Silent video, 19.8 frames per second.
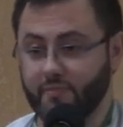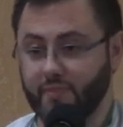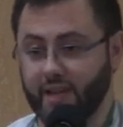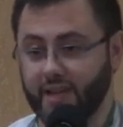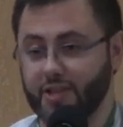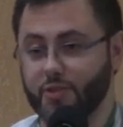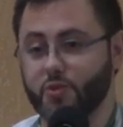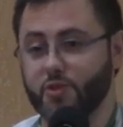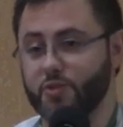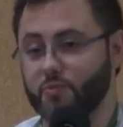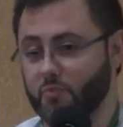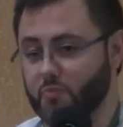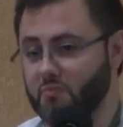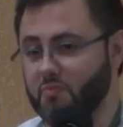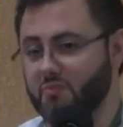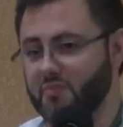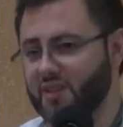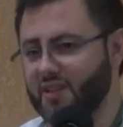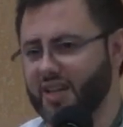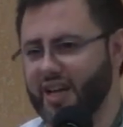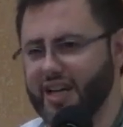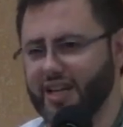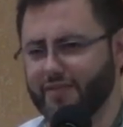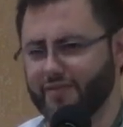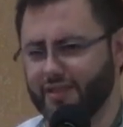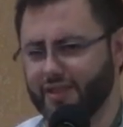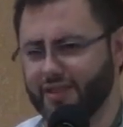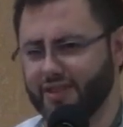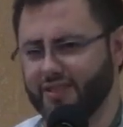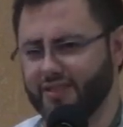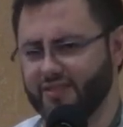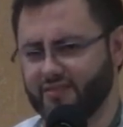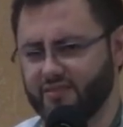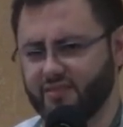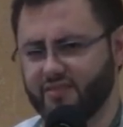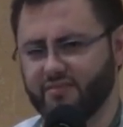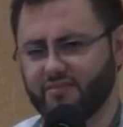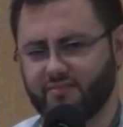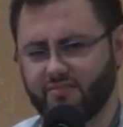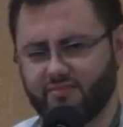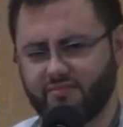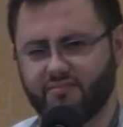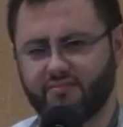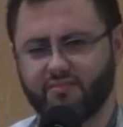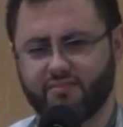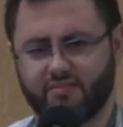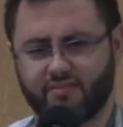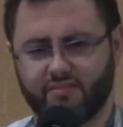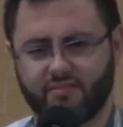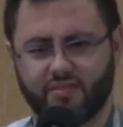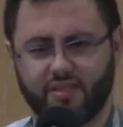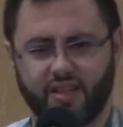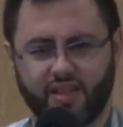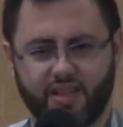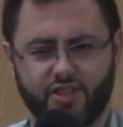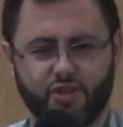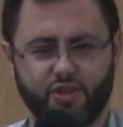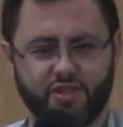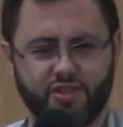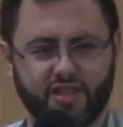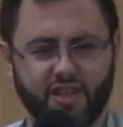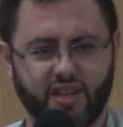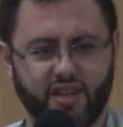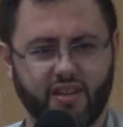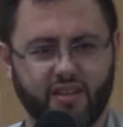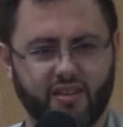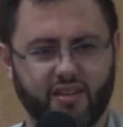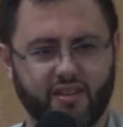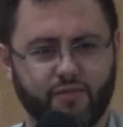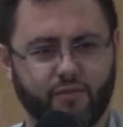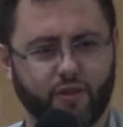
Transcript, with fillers: And this was kind of a, I guess you could say,